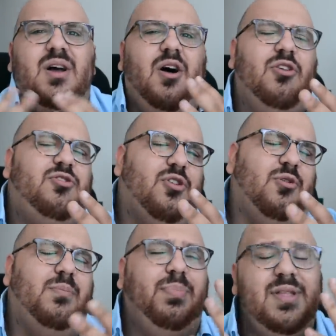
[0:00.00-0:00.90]

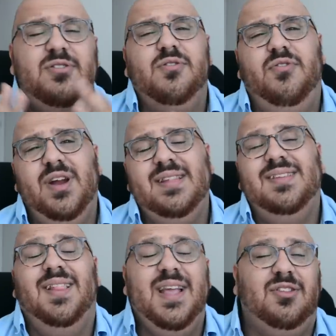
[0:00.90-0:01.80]
Also, please don't forget
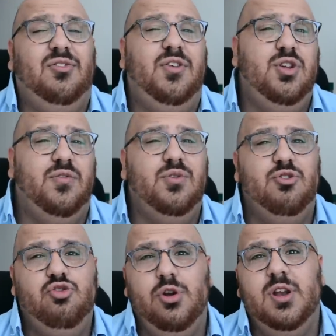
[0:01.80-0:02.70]
to like this video if you
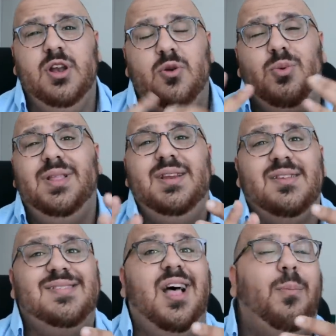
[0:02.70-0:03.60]
enjoyed it. It really
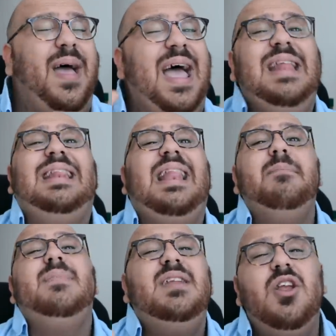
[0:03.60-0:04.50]
does help. And
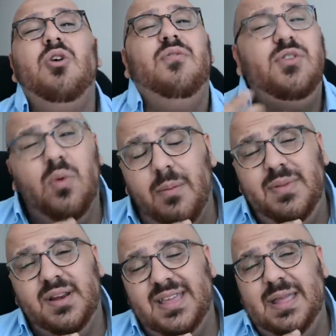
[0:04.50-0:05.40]
let me know if you want
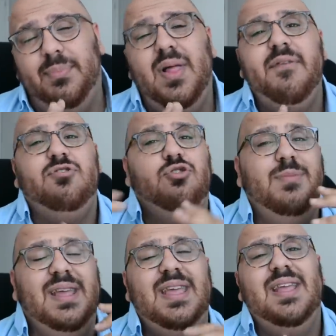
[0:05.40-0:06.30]
me to keep live
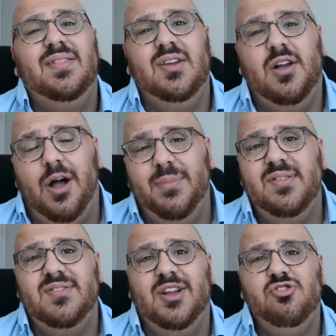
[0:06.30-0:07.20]
streaming in the
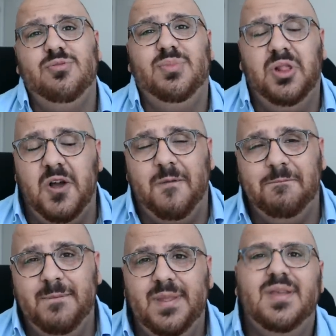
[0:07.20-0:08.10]
comments section below.
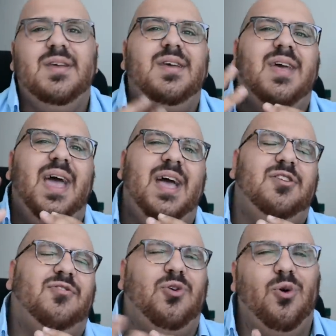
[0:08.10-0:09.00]

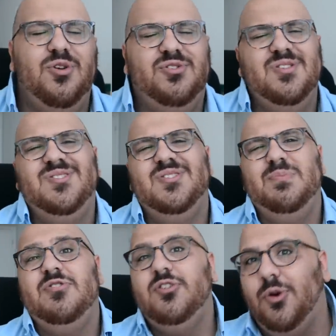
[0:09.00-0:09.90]
And of course,
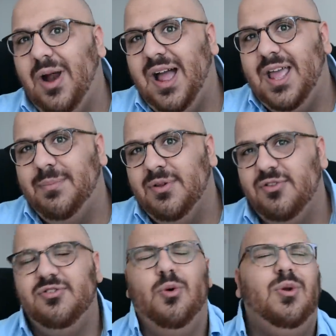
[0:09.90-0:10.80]
subscribe
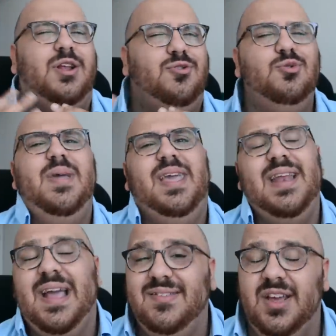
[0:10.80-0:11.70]
so when I do make
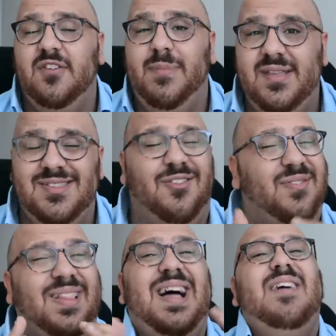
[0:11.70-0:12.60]
an ass out of
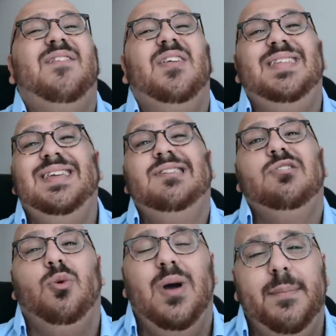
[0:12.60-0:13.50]
myself live on the
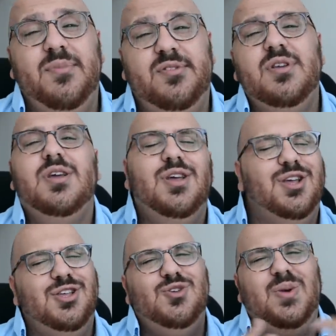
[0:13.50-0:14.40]
interwebs,
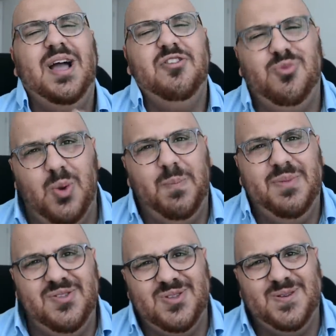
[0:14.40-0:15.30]
you guys won't
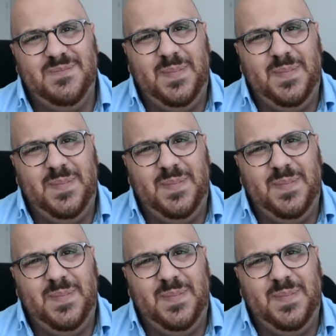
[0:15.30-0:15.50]
miss it.